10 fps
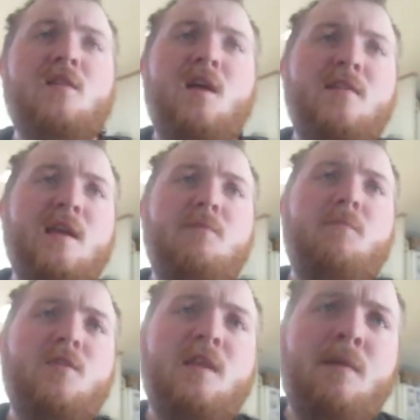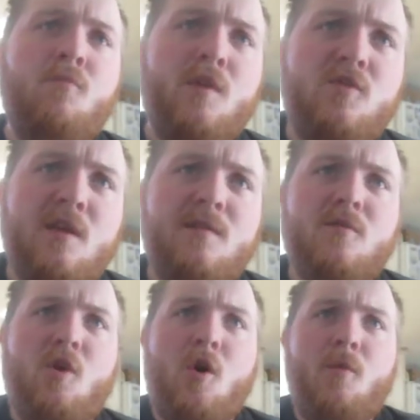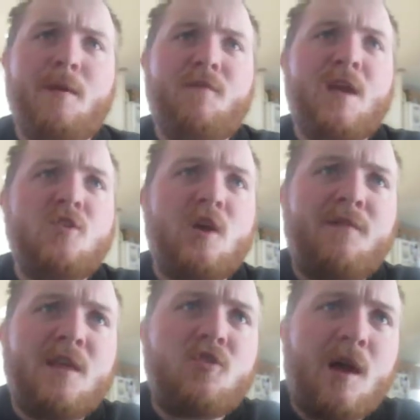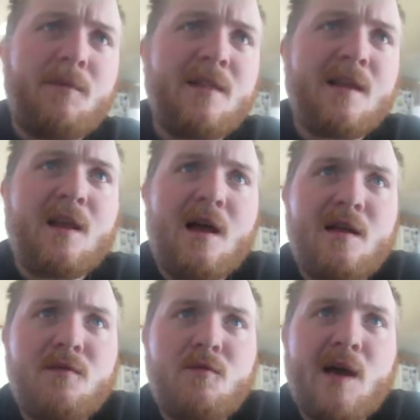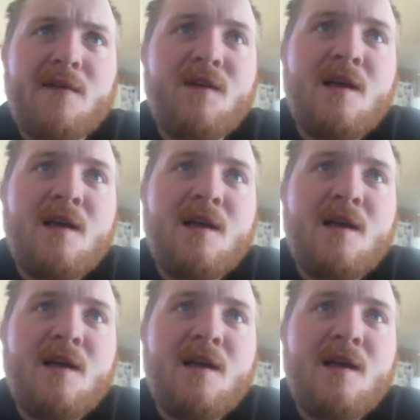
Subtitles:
Long said most of them would just go home and finish off the job. He said, the wife